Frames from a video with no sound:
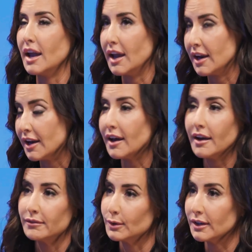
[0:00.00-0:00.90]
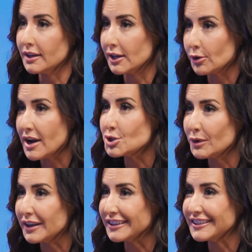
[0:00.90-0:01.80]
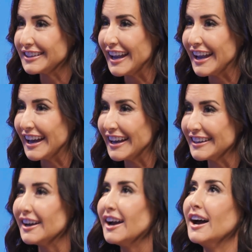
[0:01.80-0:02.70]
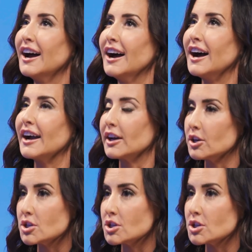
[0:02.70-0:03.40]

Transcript: And, I graduated, and I got a